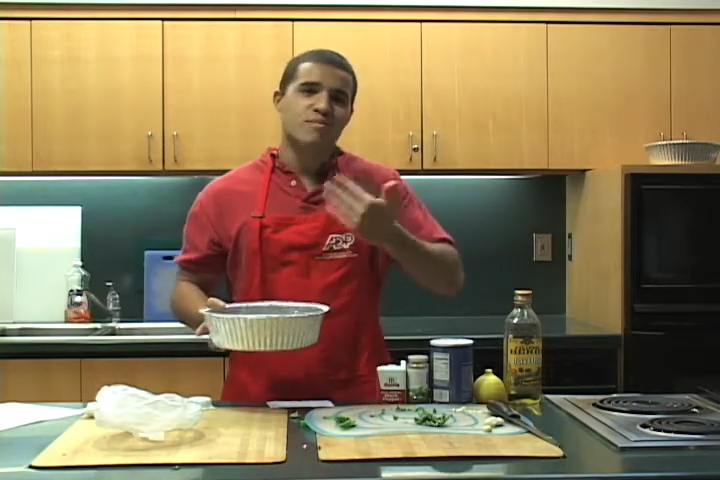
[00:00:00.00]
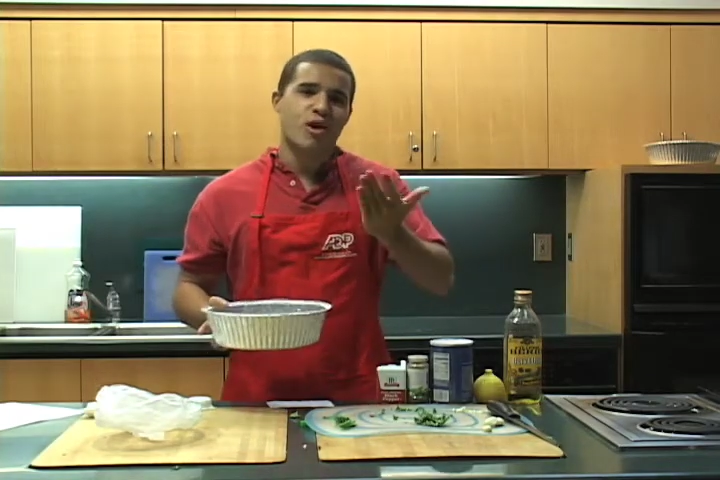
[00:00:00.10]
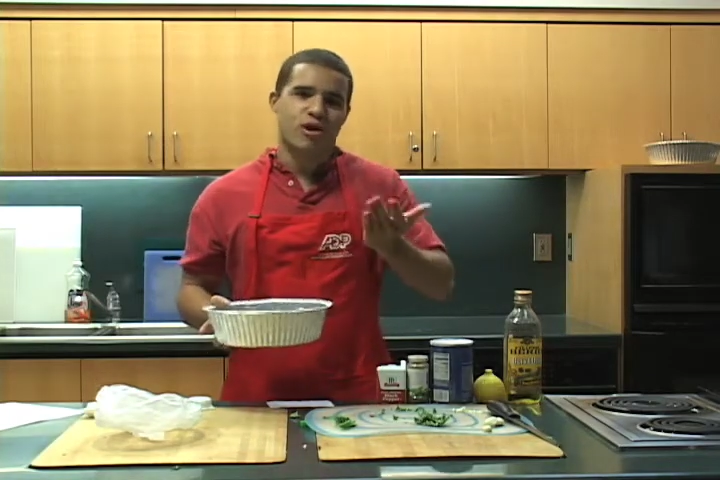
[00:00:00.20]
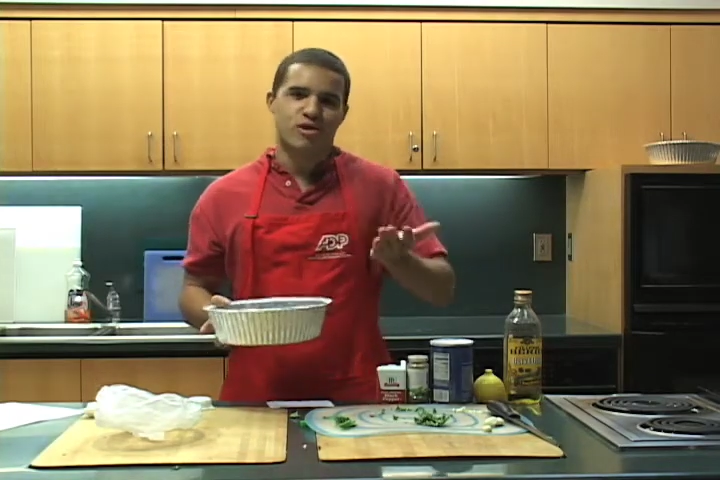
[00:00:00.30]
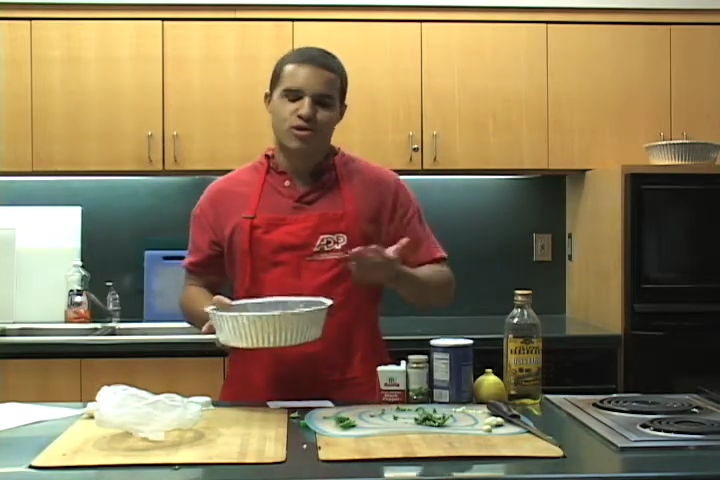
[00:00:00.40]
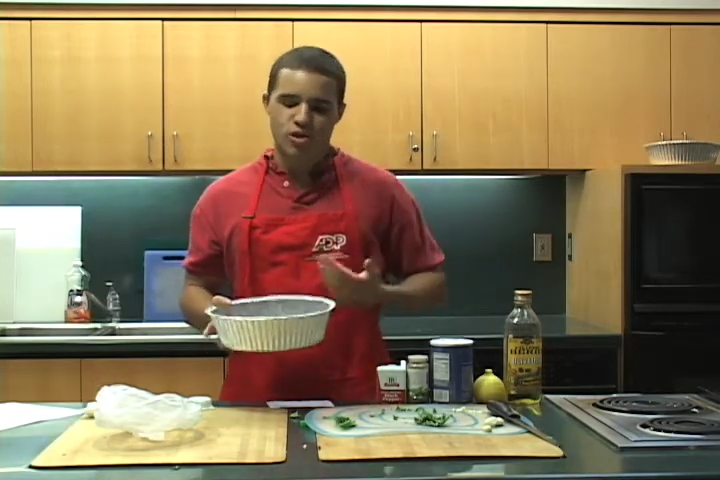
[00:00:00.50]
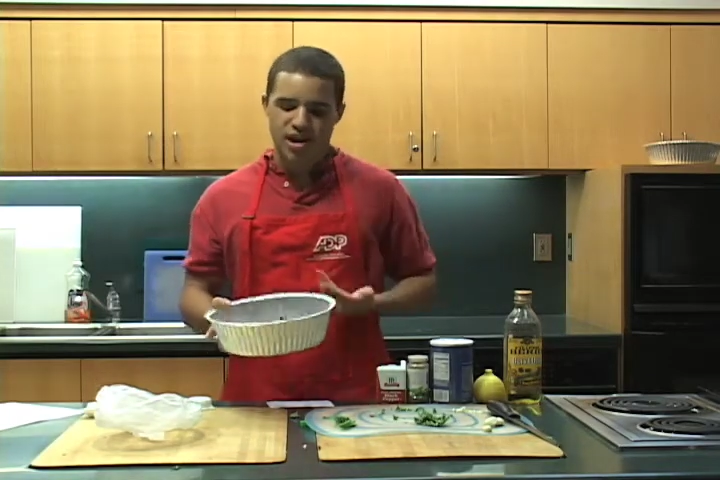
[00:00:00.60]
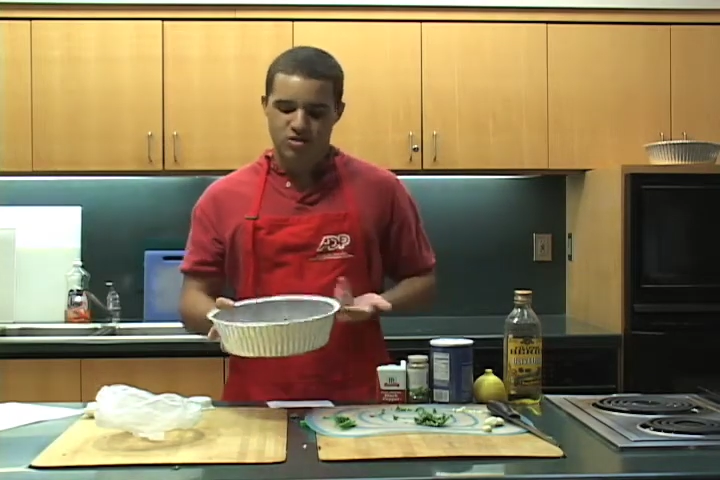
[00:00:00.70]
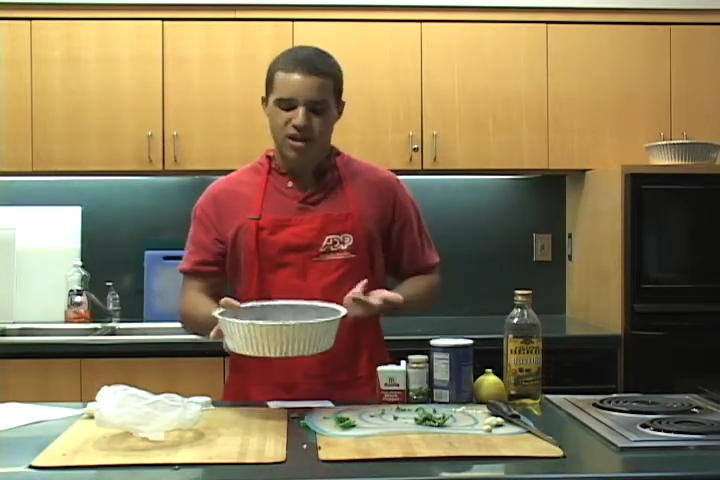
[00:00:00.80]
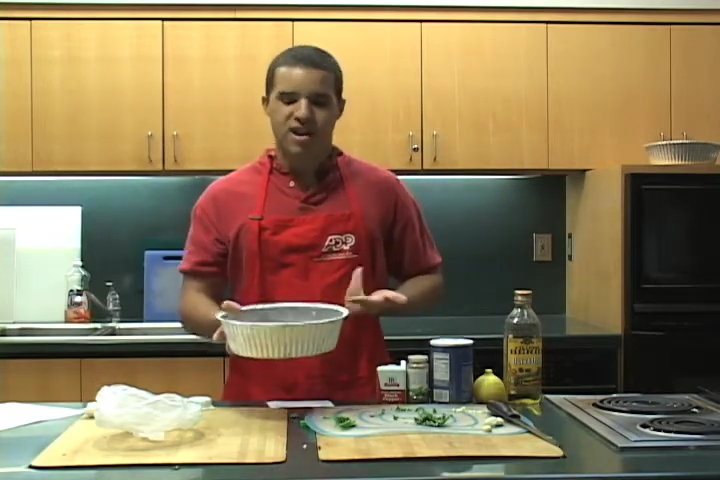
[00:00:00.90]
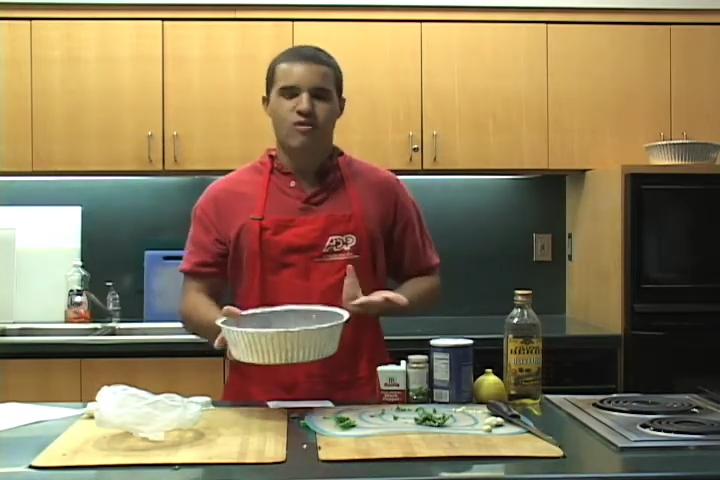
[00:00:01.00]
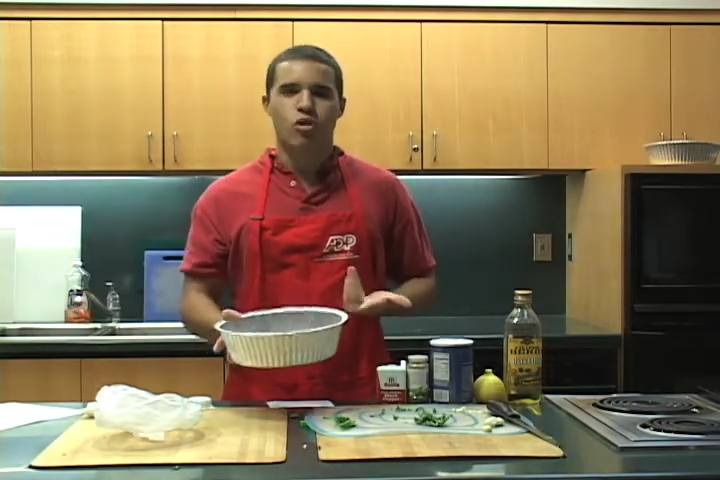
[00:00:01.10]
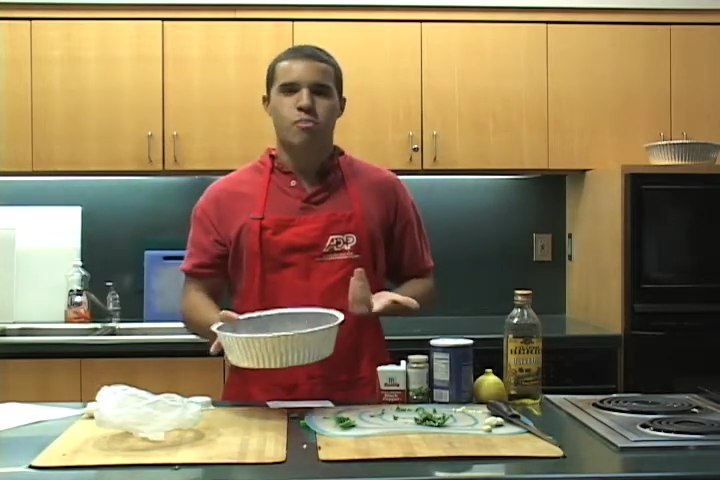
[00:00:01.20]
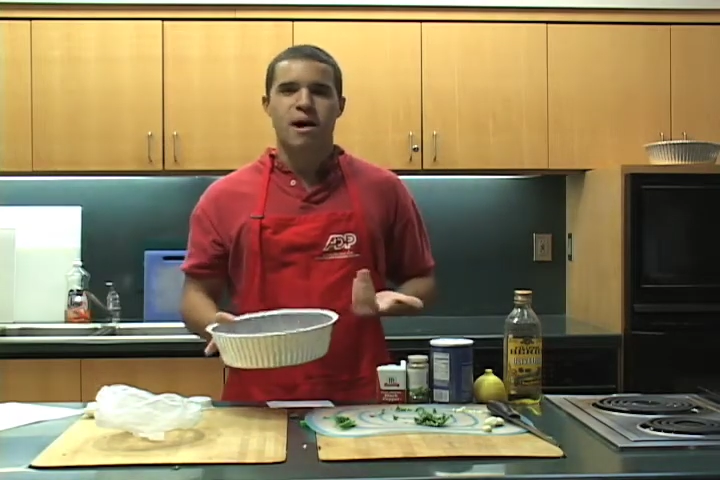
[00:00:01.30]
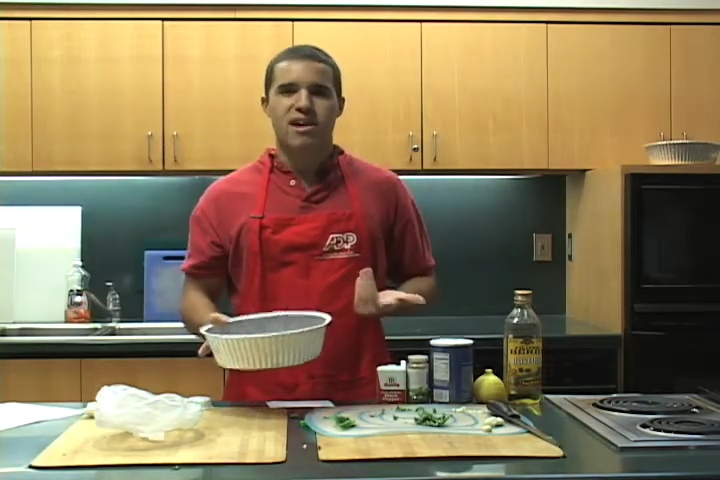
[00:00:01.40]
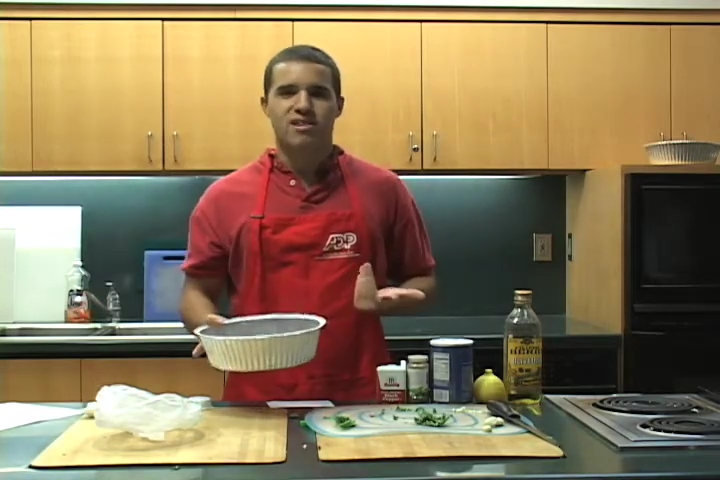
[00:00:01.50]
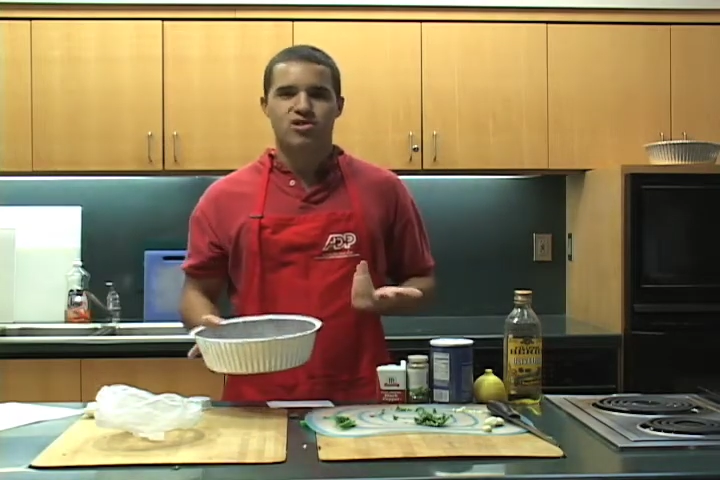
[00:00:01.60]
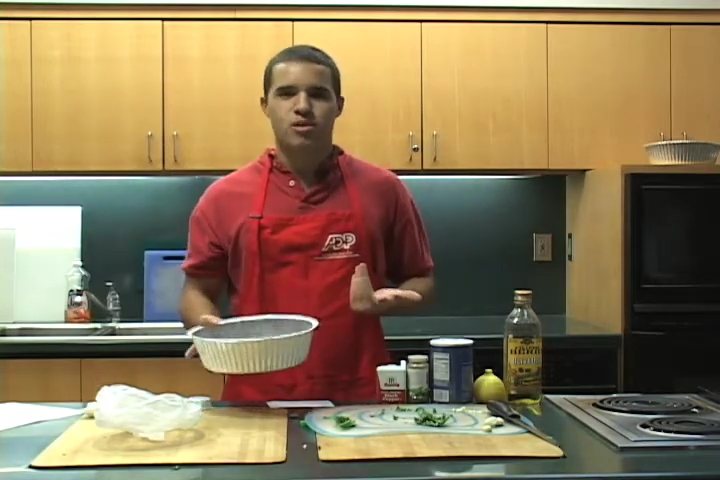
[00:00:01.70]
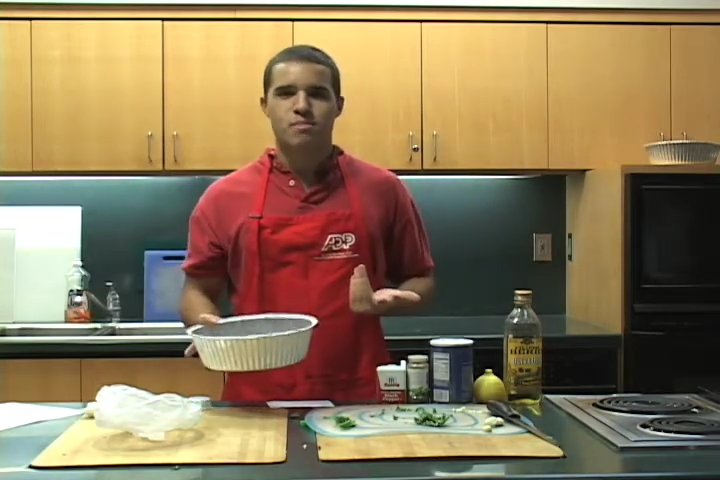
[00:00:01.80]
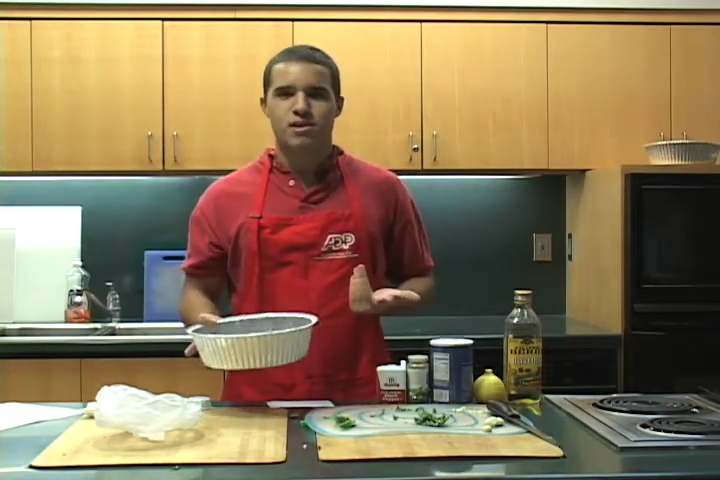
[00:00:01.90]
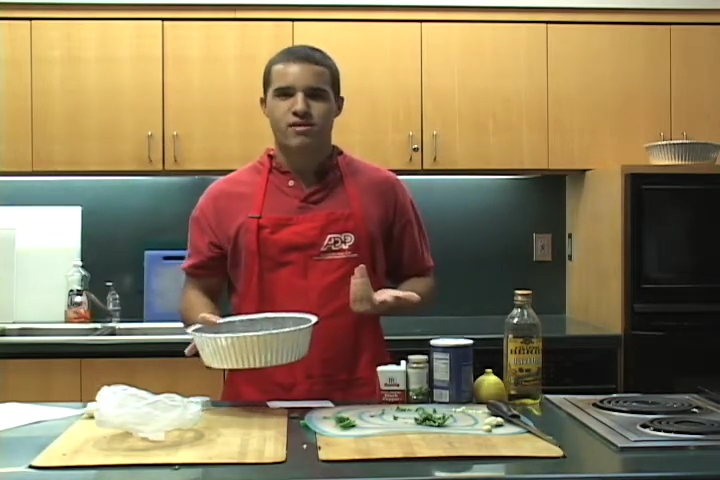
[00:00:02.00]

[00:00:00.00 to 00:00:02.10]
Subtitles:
talking to you guys when I have a whole pound of shrimp here